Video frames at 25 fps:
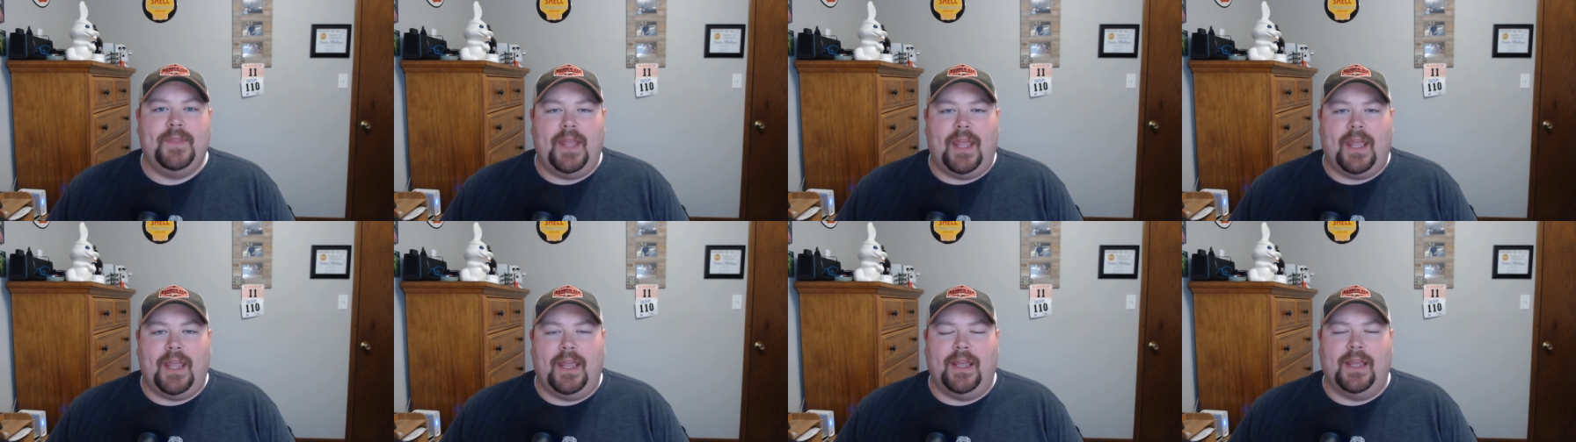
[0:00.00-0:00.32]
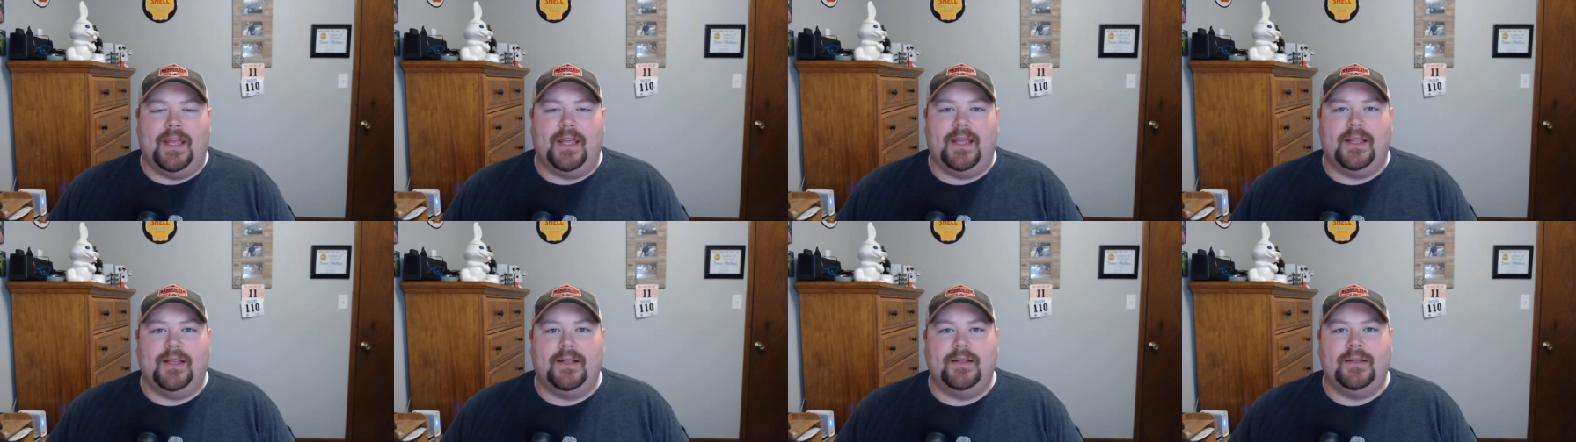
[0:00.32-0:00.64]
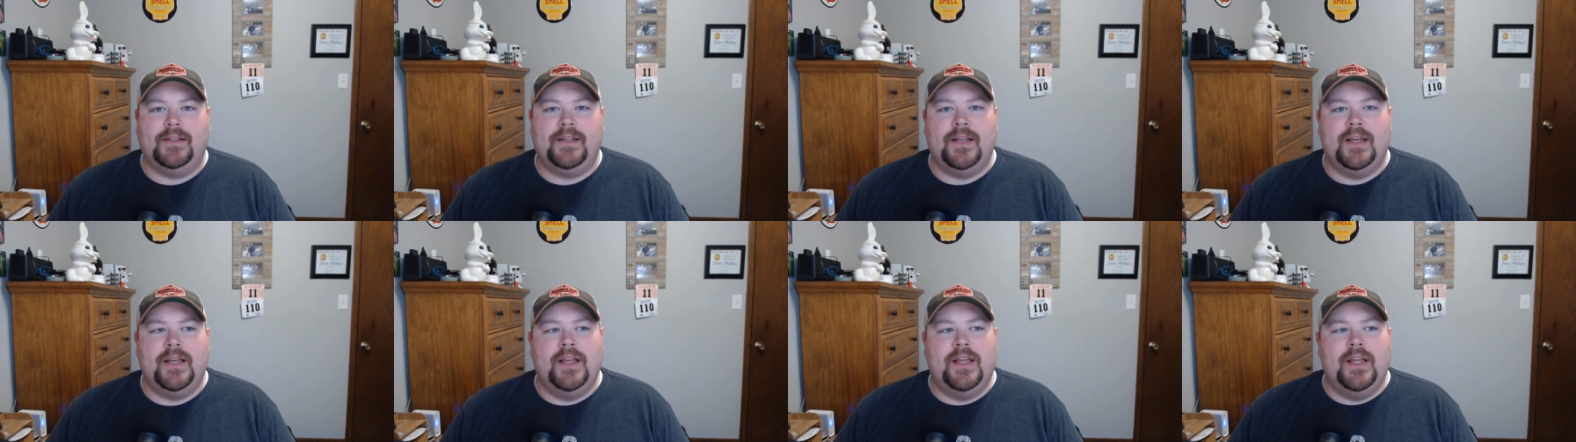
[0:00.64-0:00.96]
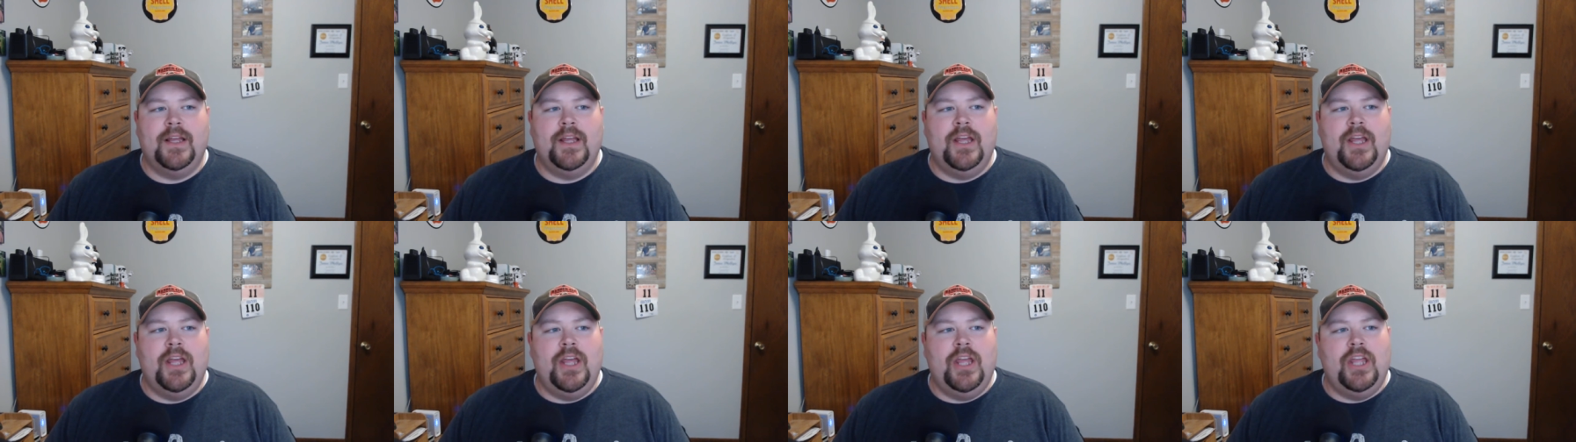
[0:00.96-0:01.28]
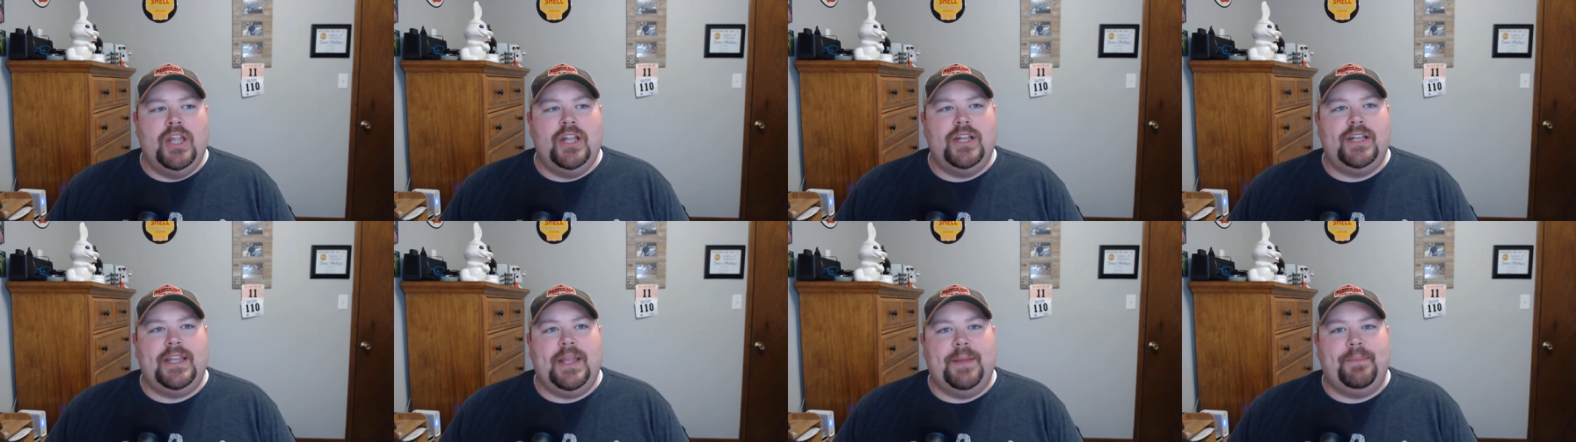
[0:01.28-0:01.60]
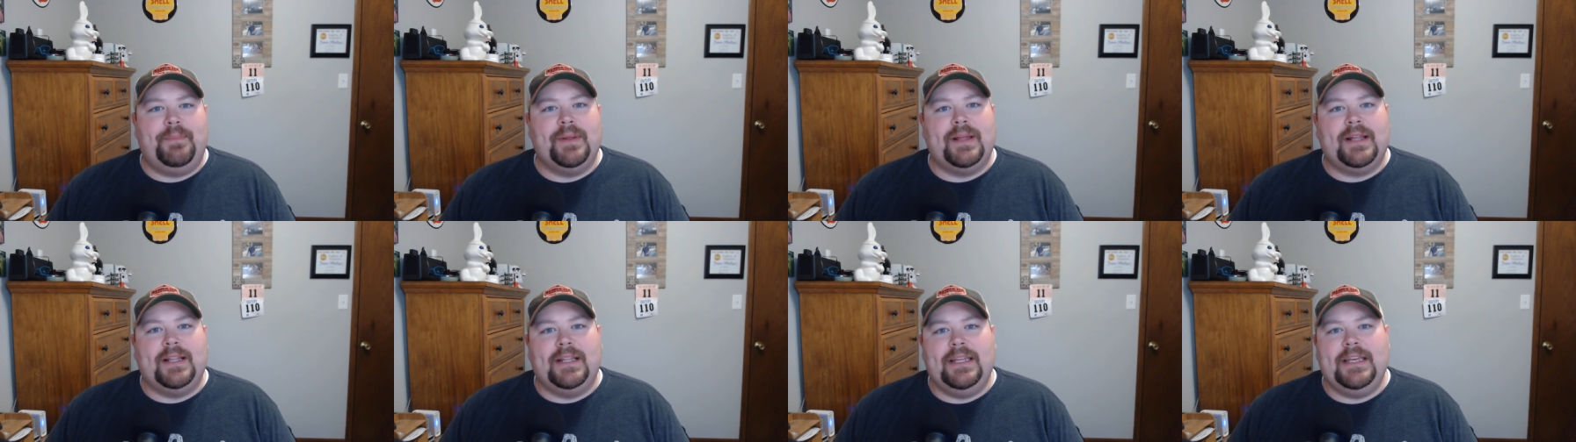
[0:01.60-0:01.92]
And
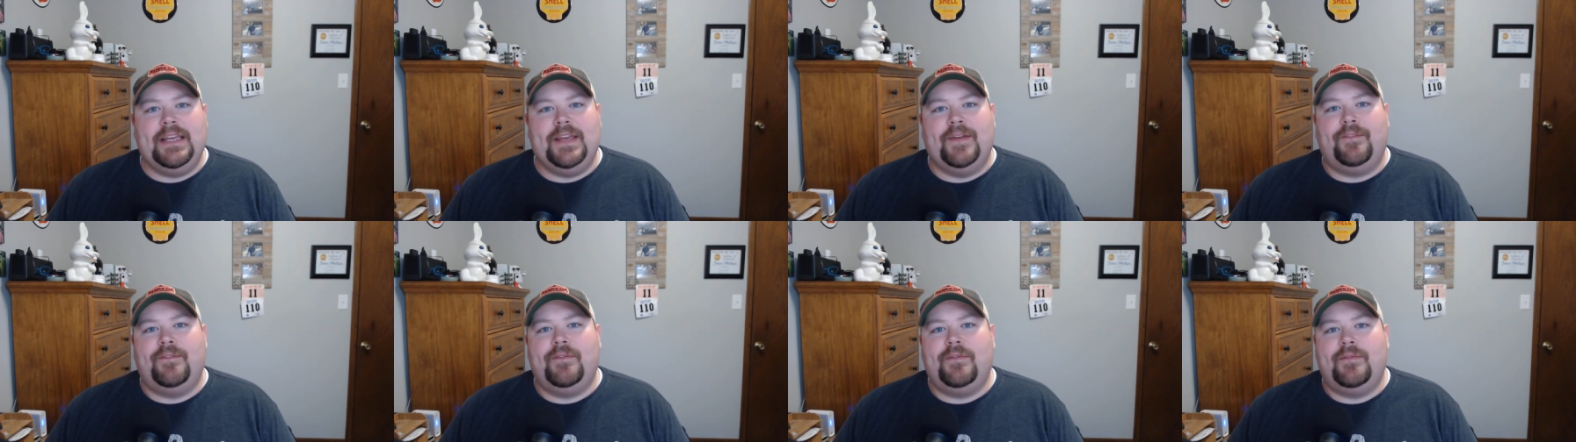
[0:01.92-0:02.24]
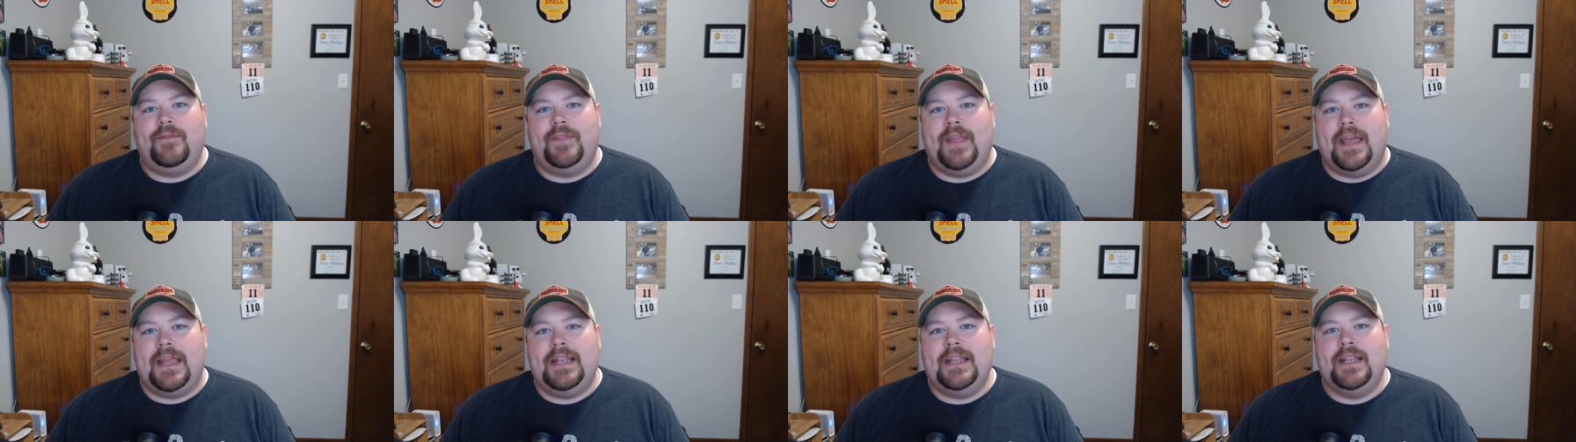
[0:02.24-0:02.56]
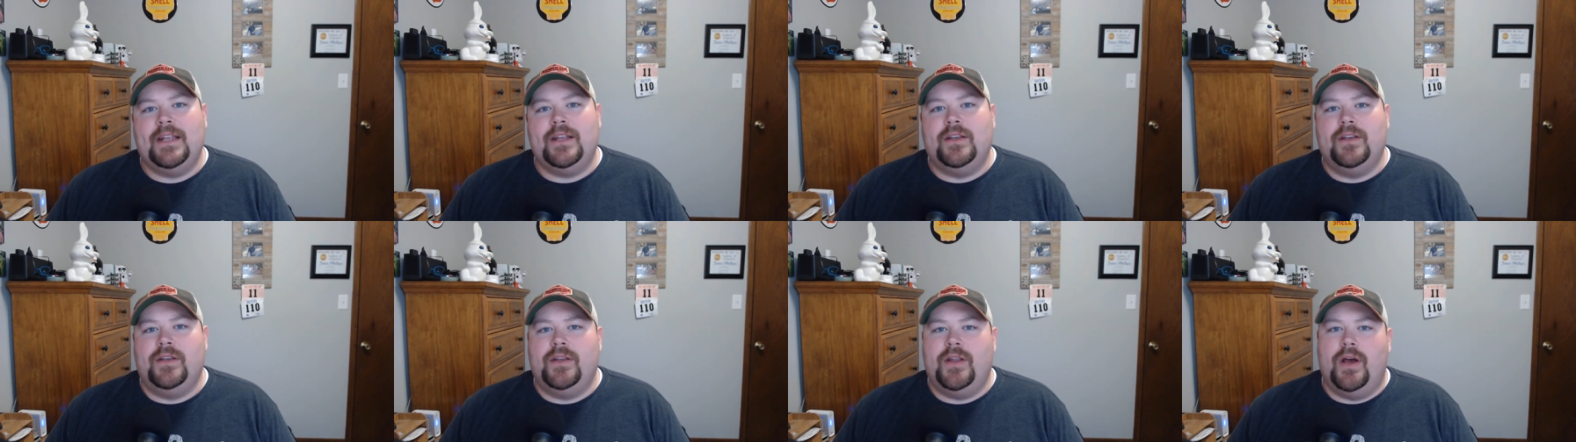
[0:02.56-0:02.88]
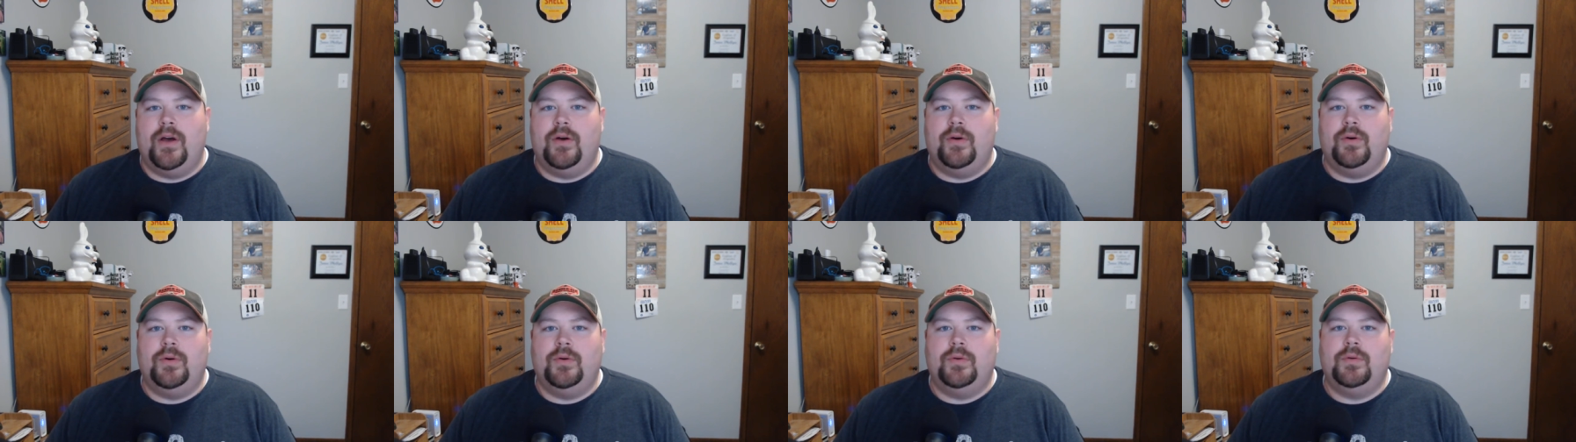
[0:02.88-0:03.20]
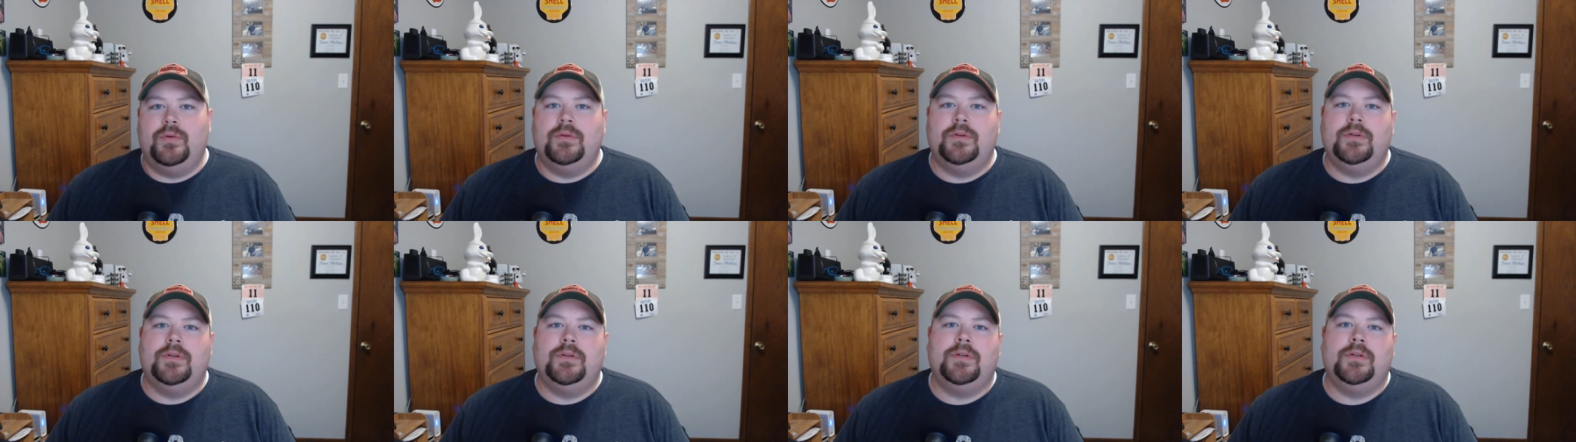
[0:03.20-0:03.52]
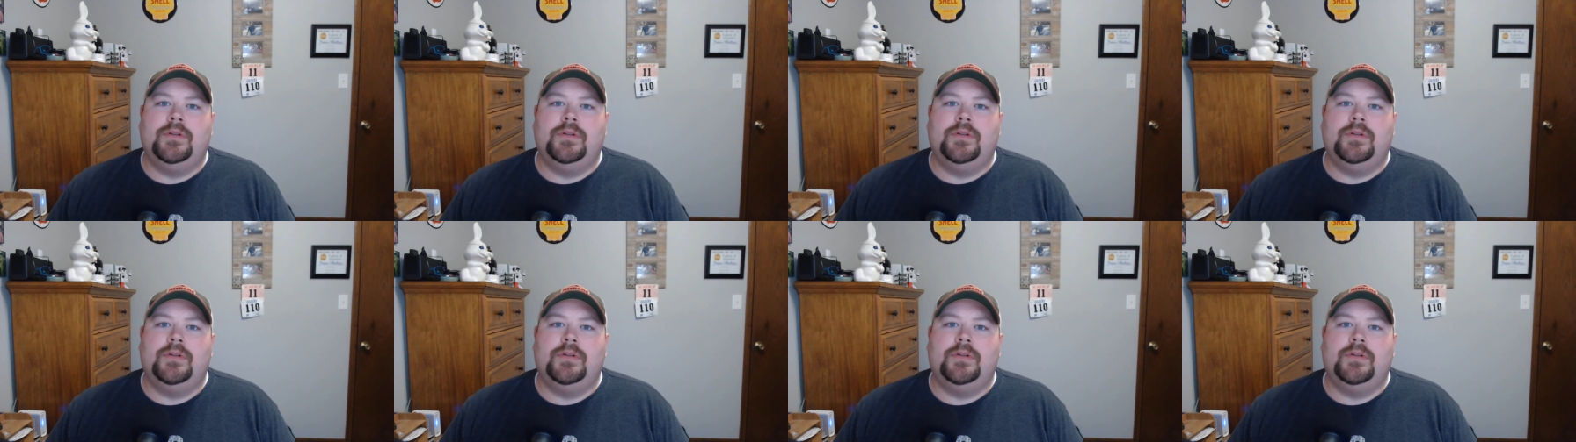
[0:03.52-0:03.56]
typically, if they didn't know